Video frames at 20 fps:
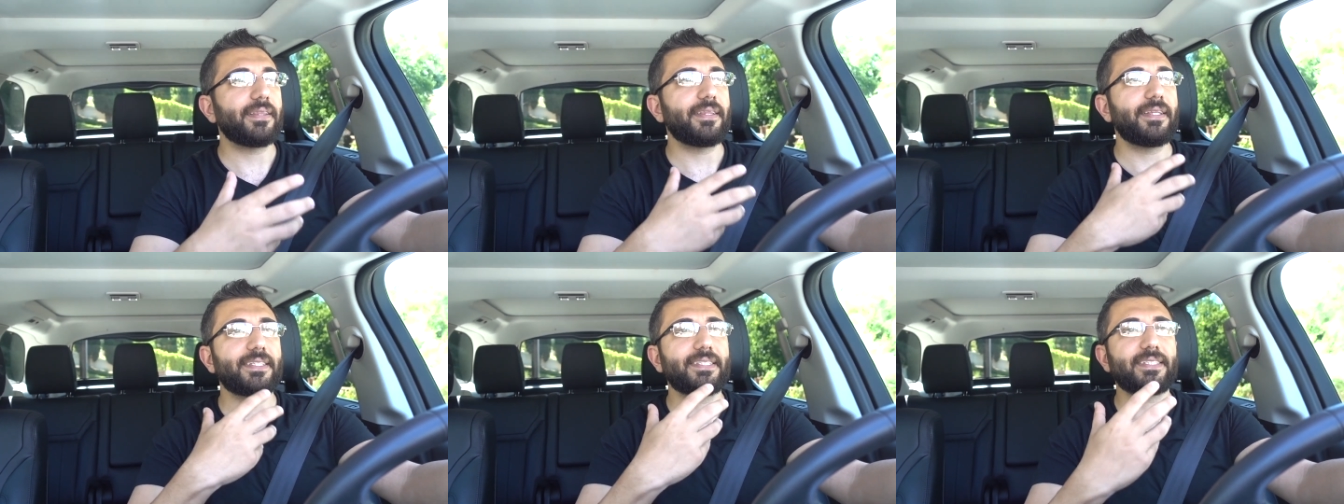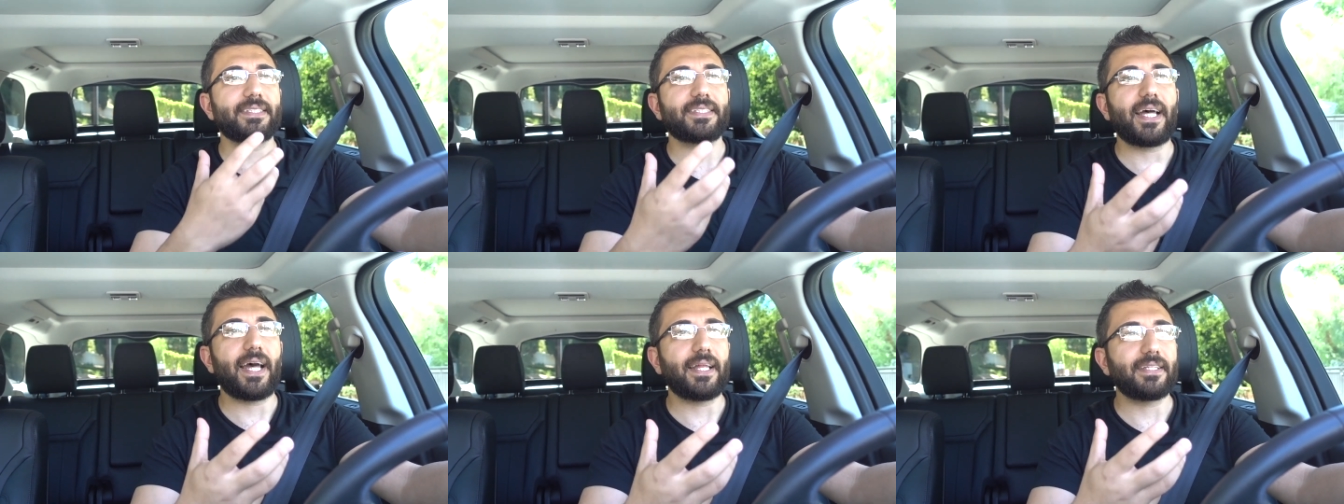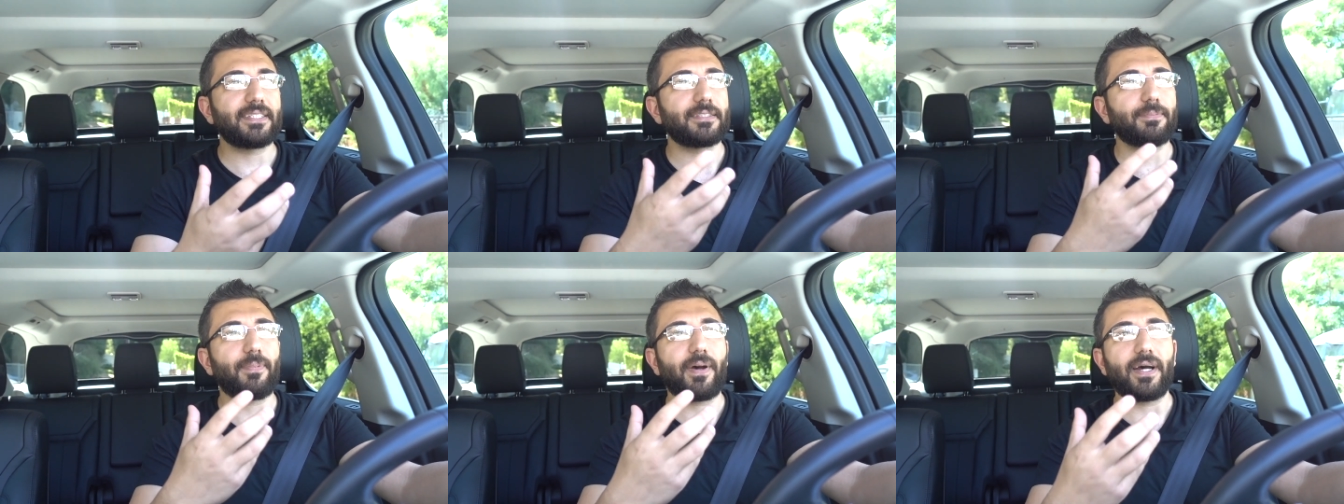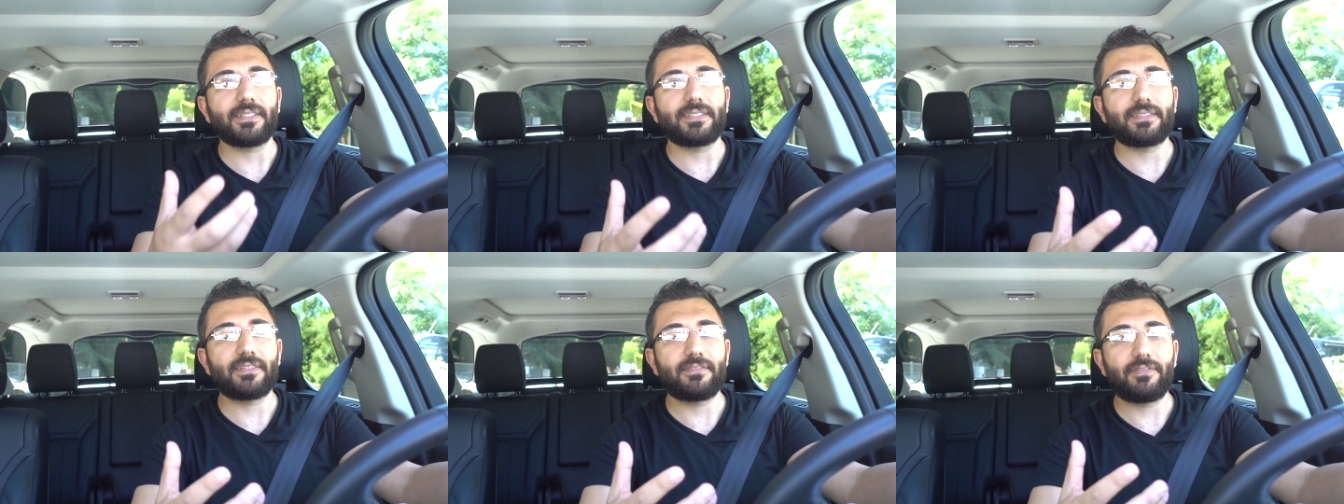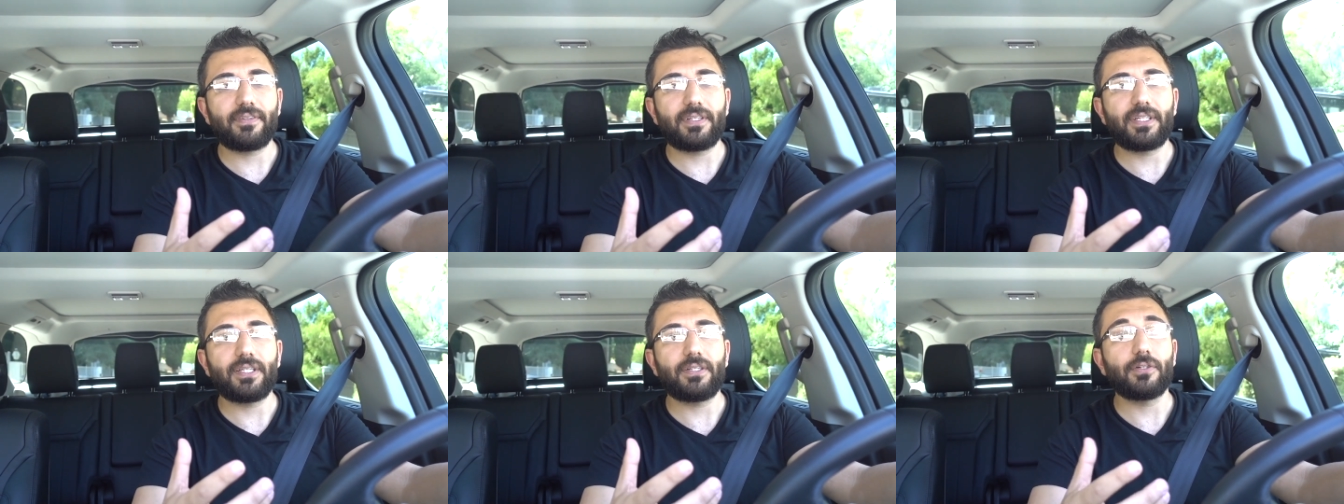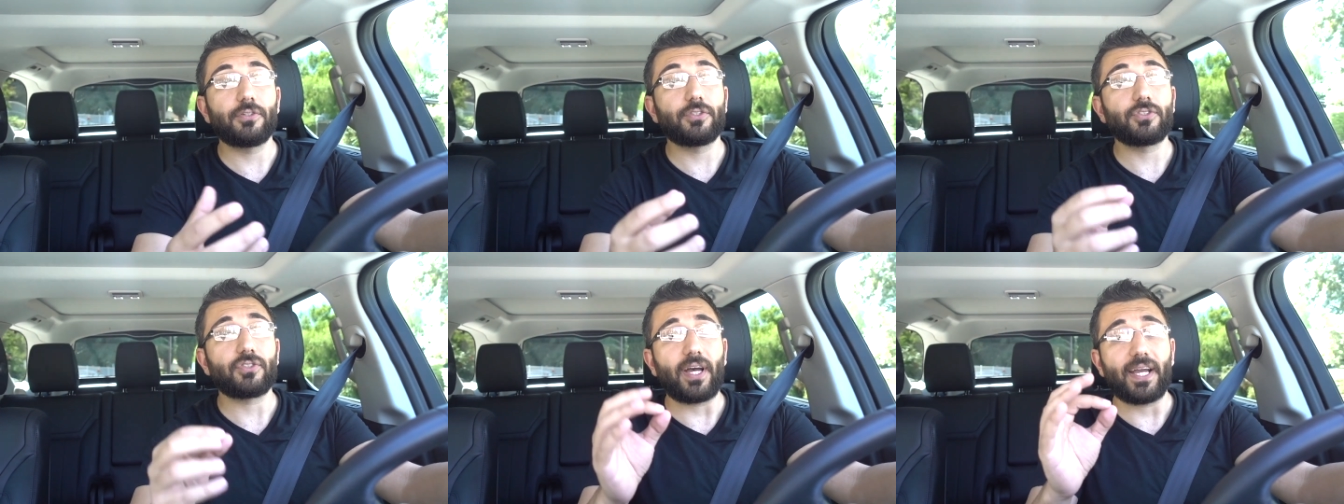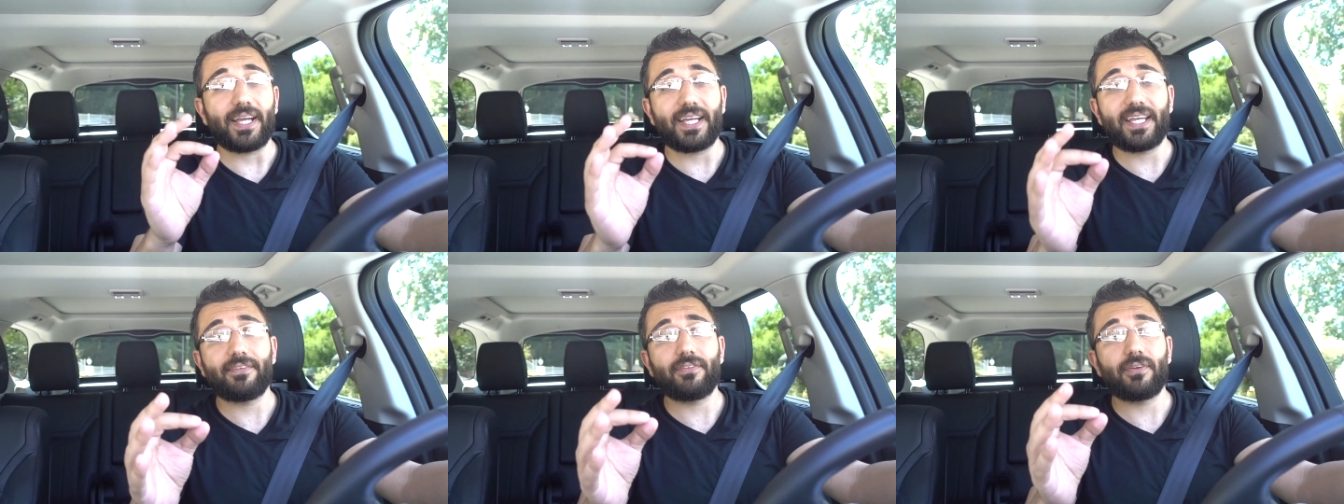This is not sponsored video, so
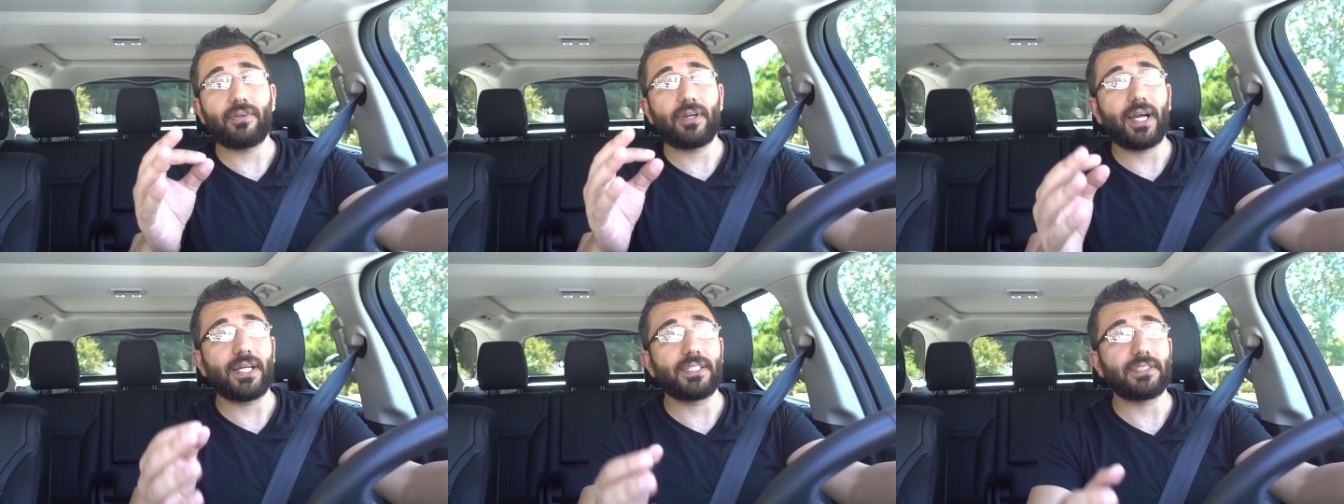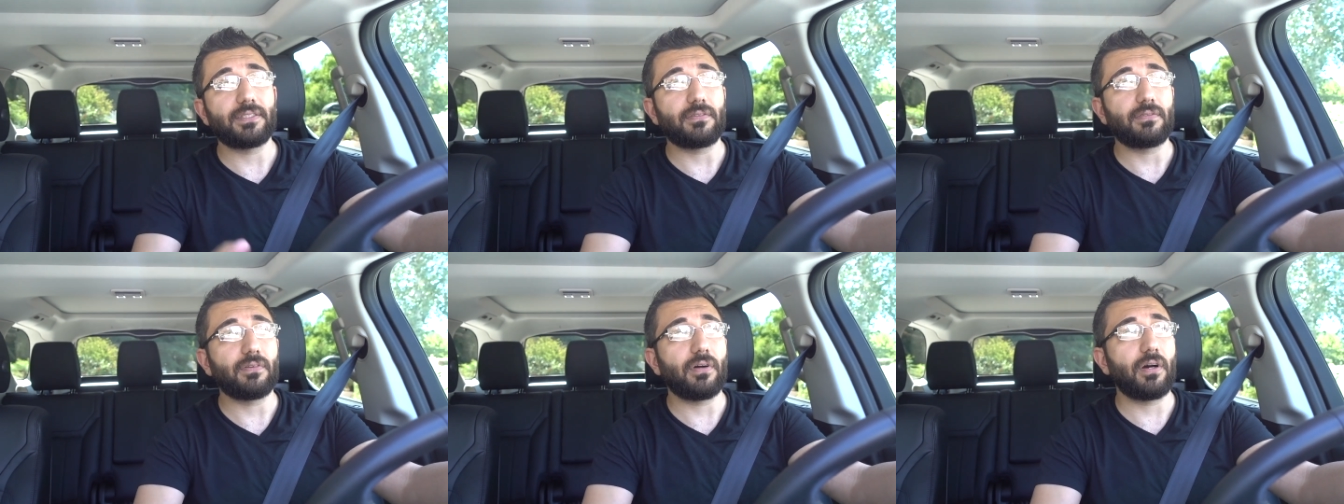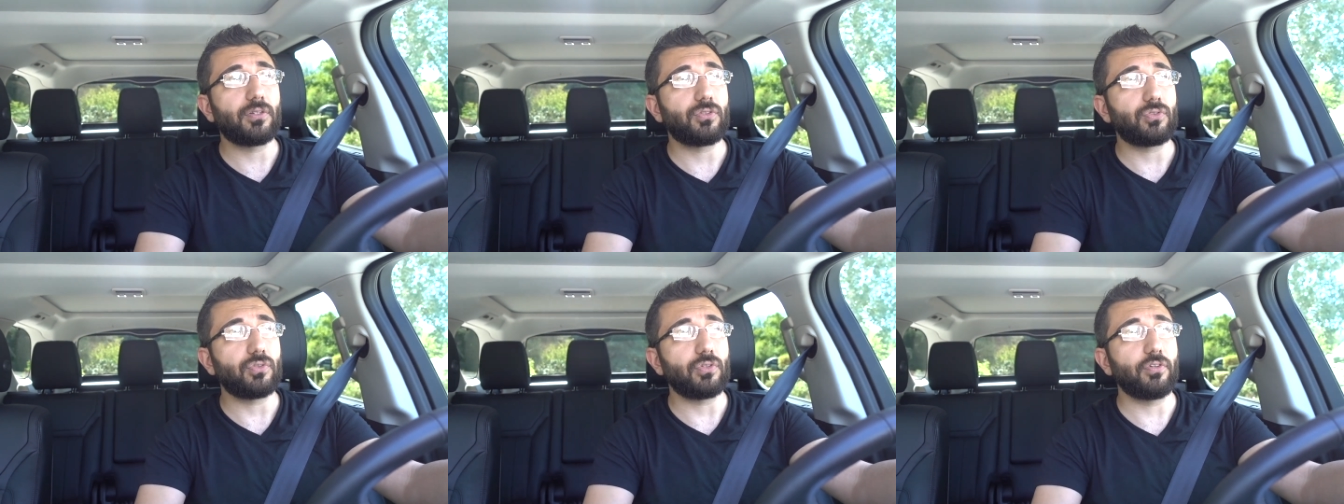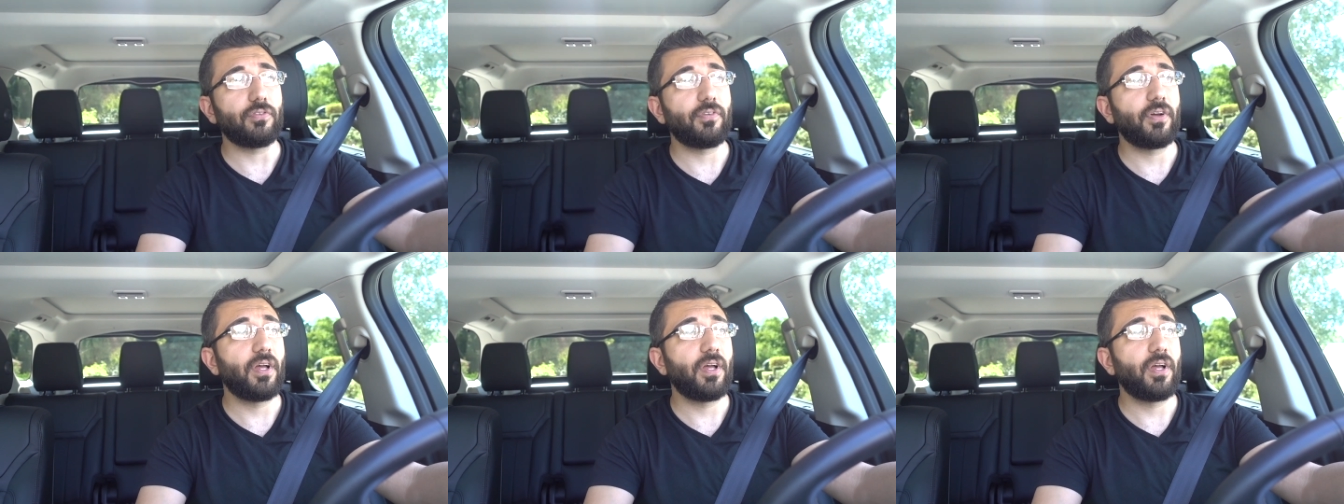I give you guys the raw truth,